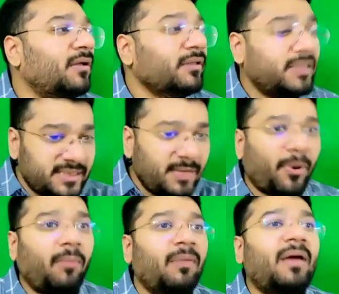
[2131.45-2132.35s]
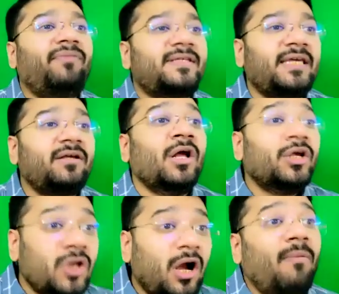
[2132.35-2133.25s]
This is the problem I'm facing.
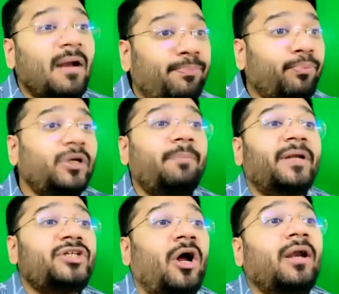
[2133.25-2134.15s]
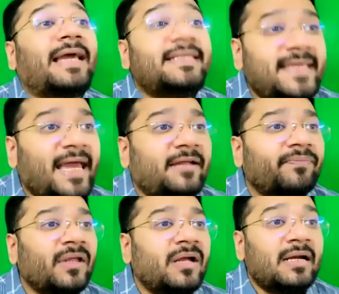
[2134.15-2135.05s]
So government put a pressure on ICI,
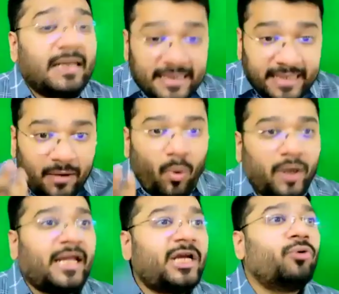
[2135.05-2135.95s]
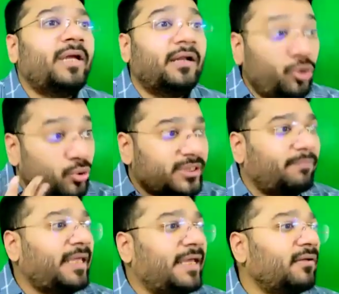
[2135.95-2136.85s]
telling that, what are you doing? Do
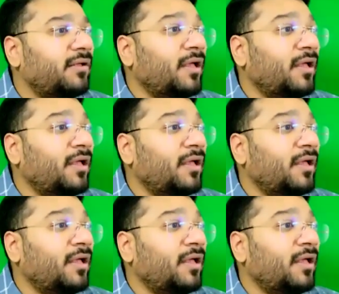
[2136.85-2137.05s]
something.